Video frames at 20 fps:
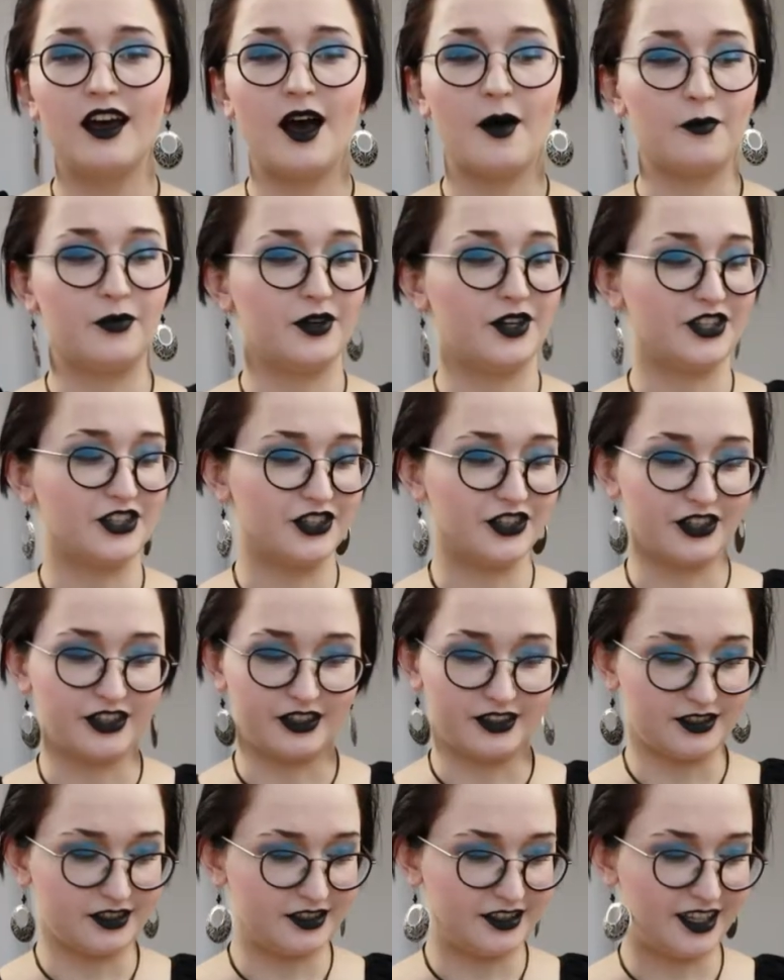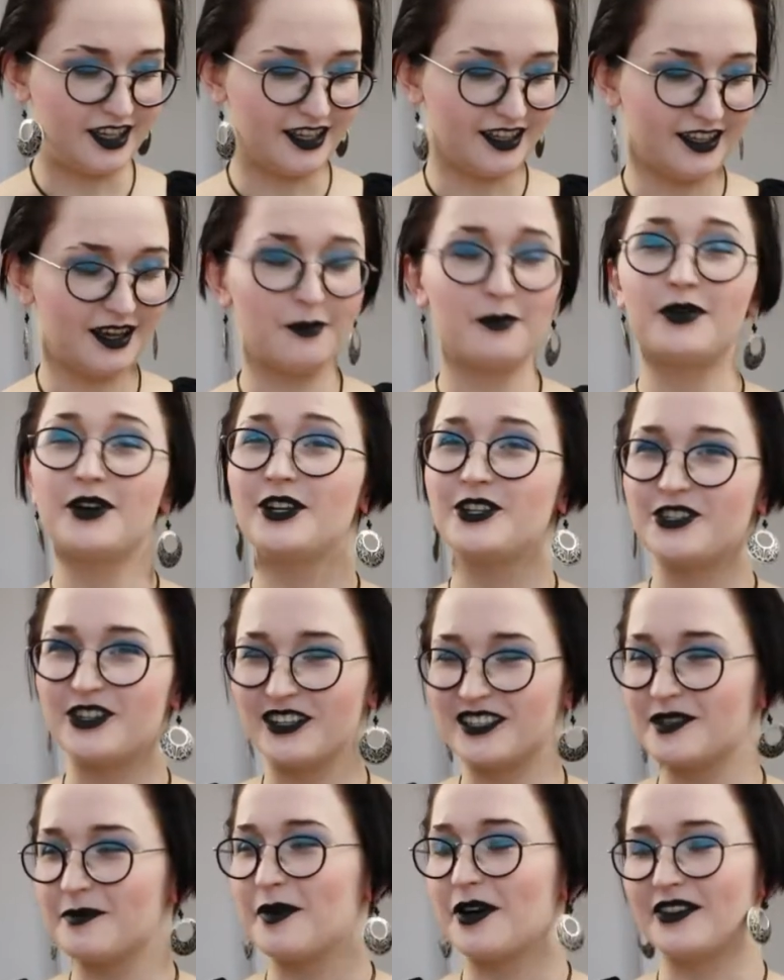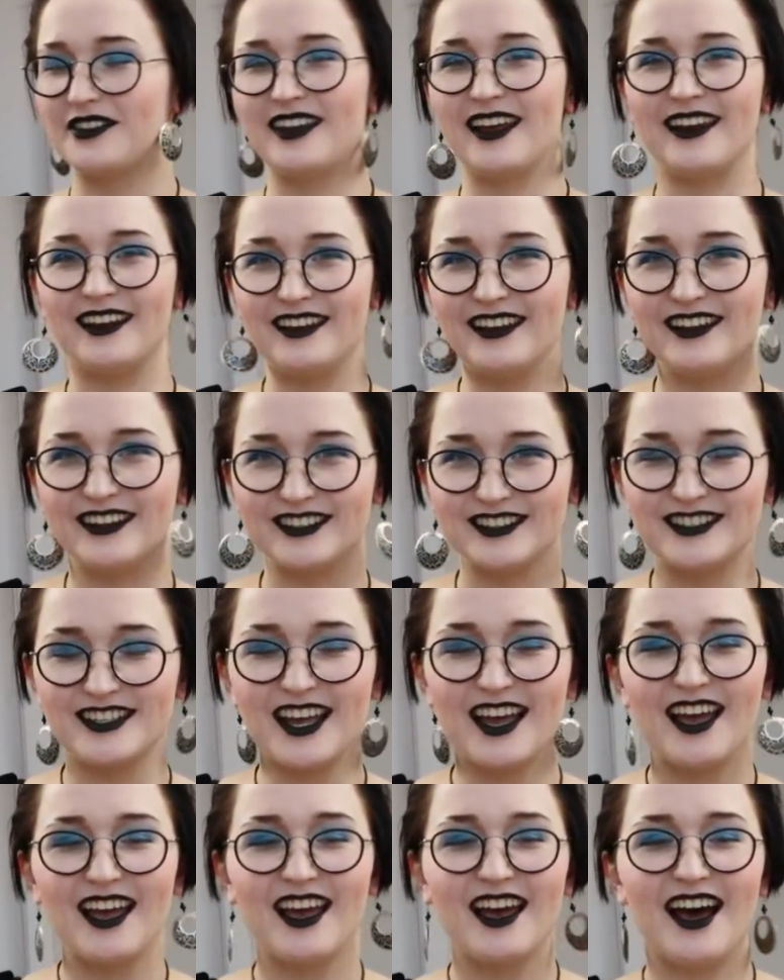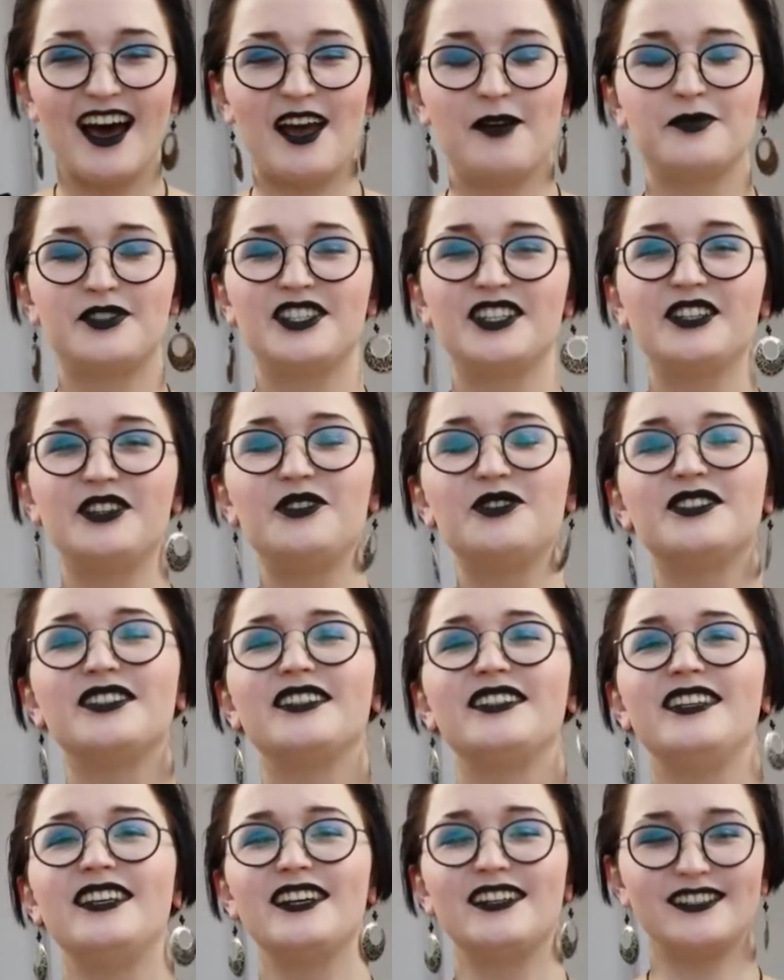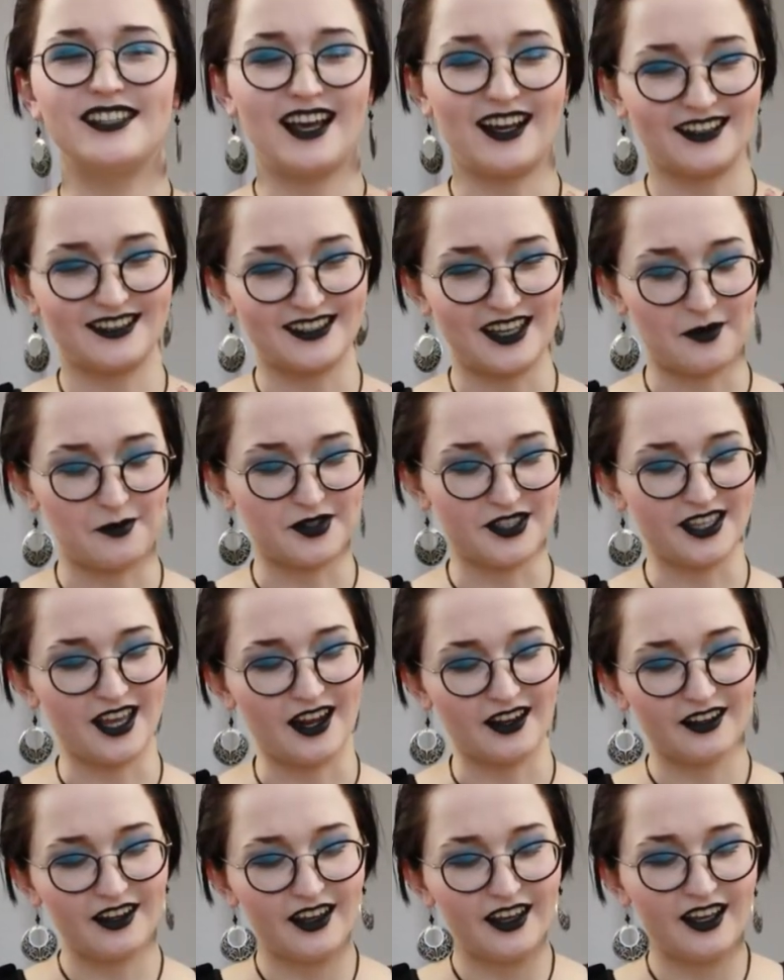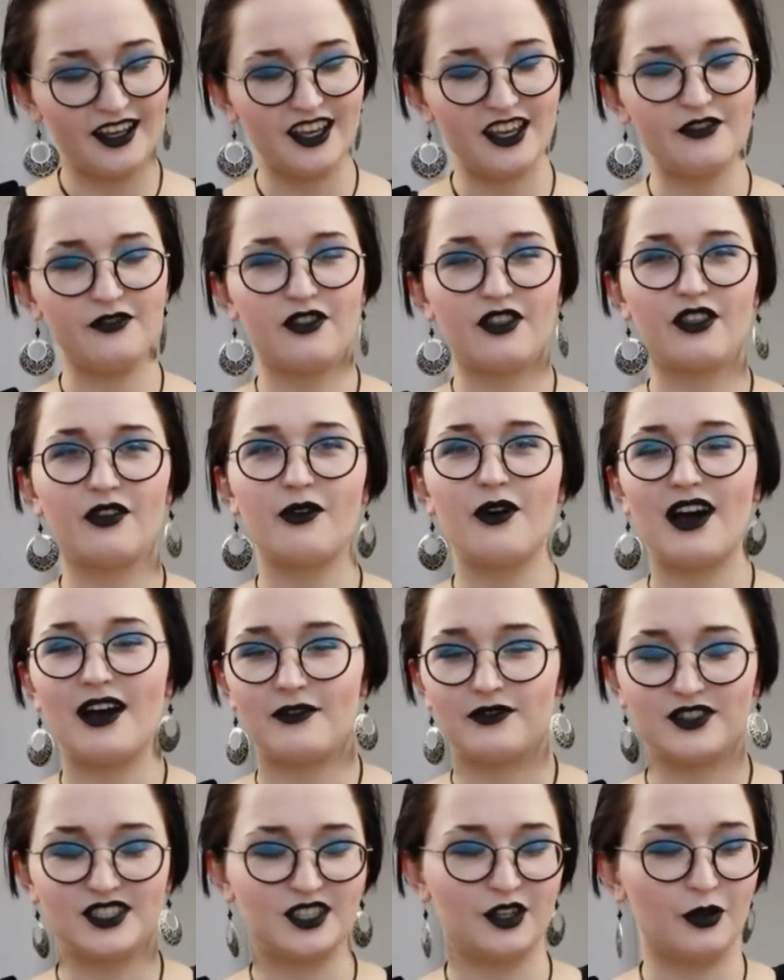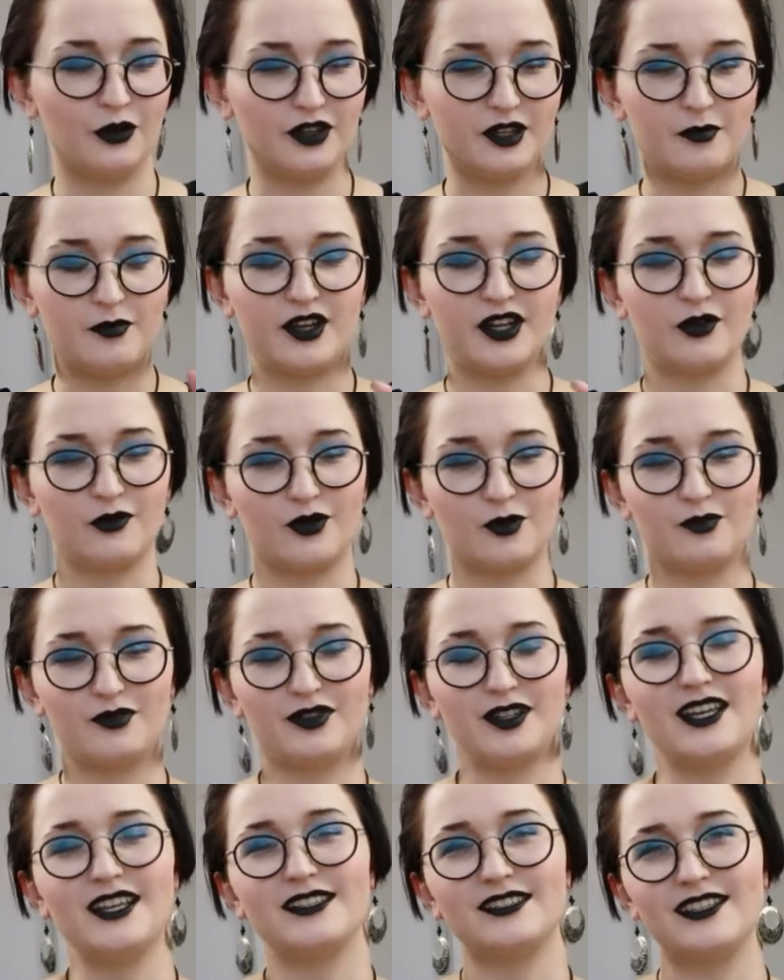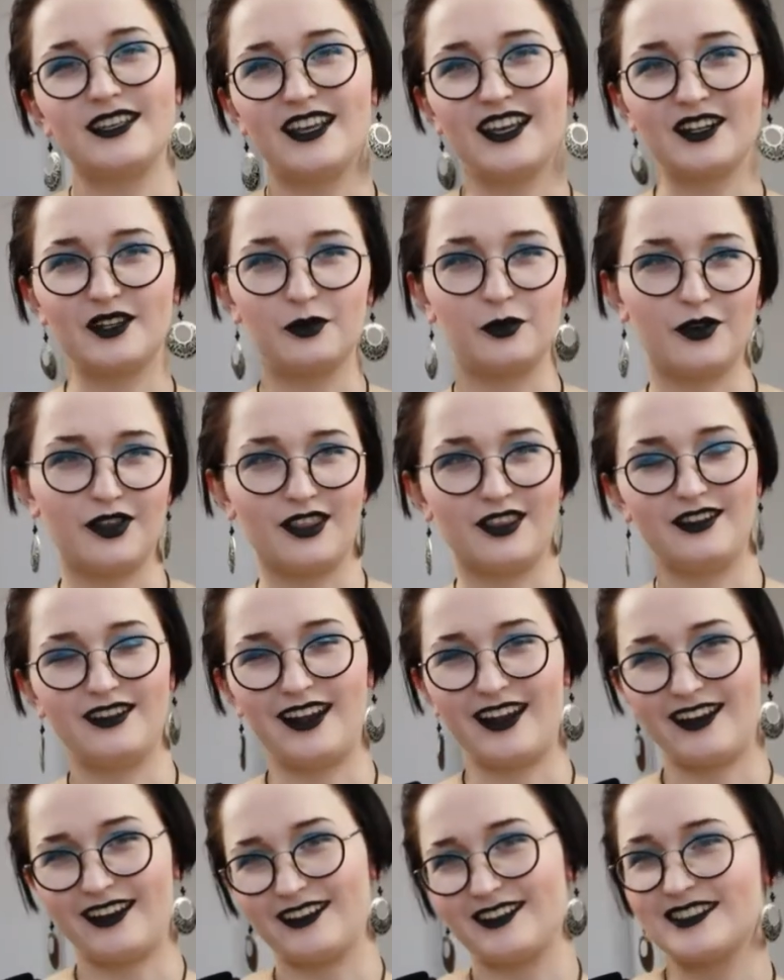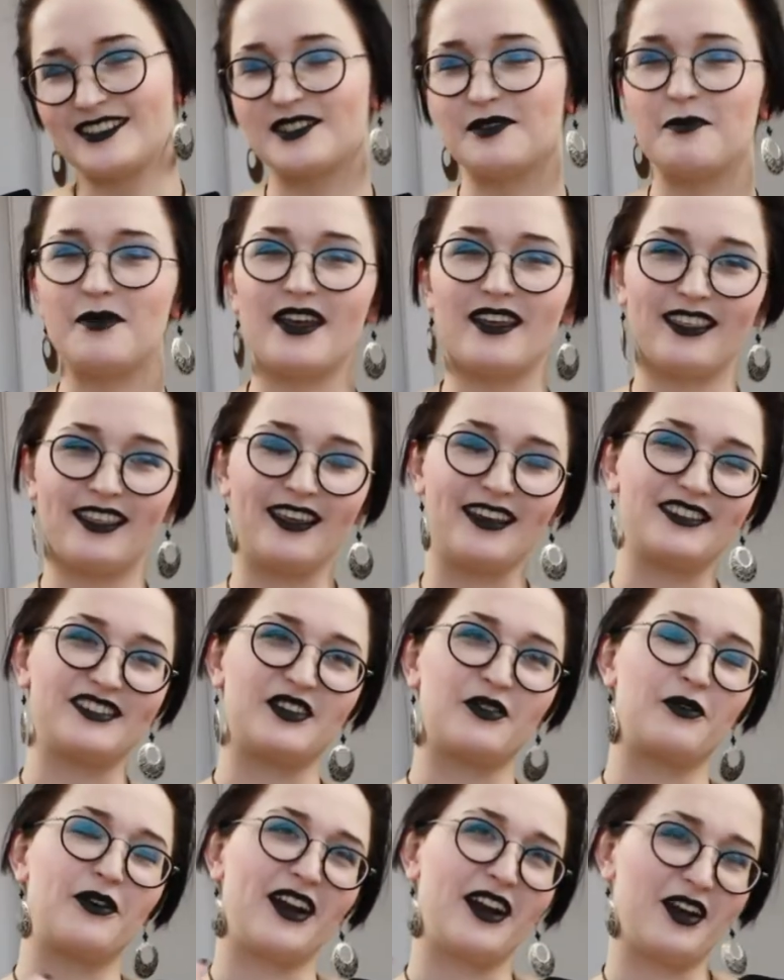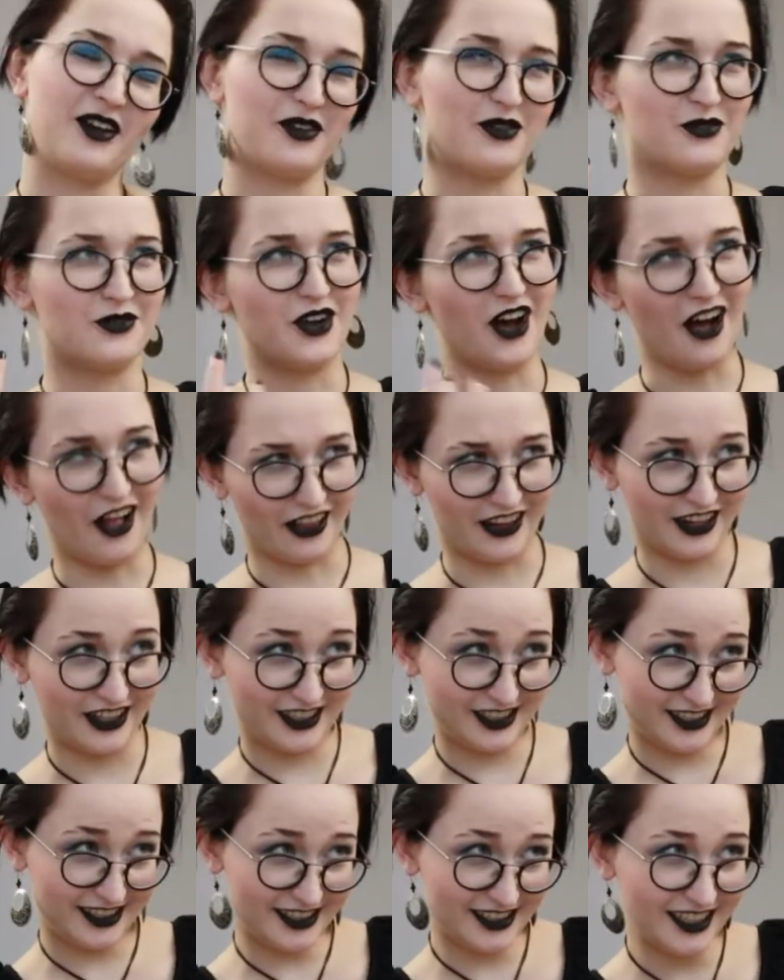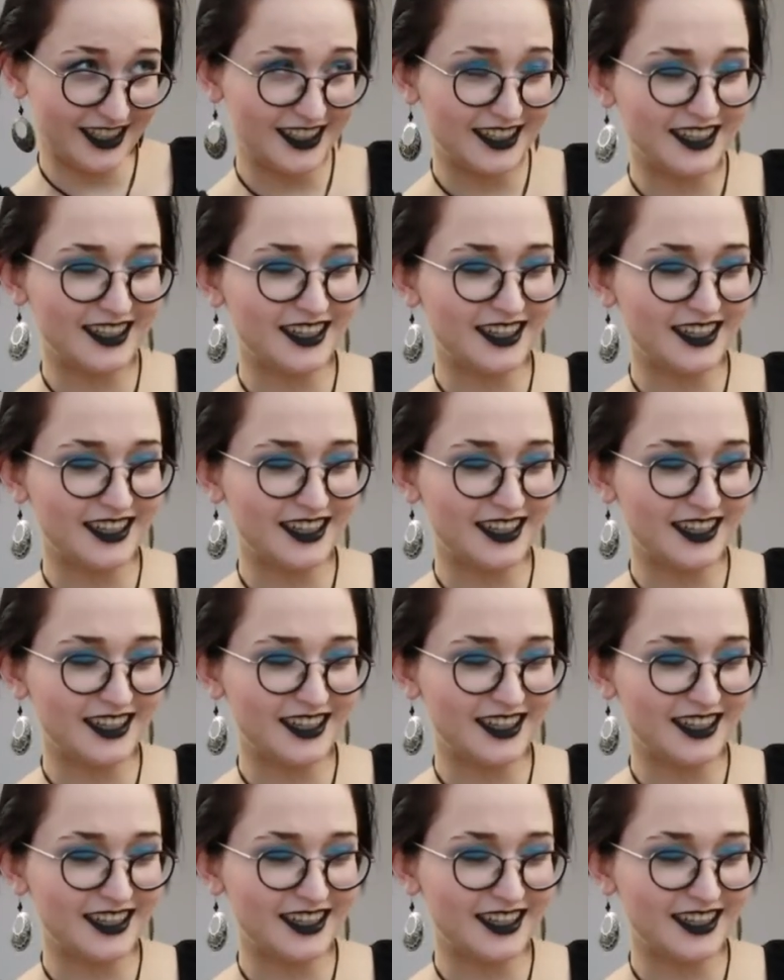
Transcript: I'm pretty sure it's about 10 years, I'm still using the exact same set. even though I've slowly been replacing it with Daniel Smith as I run out of colors.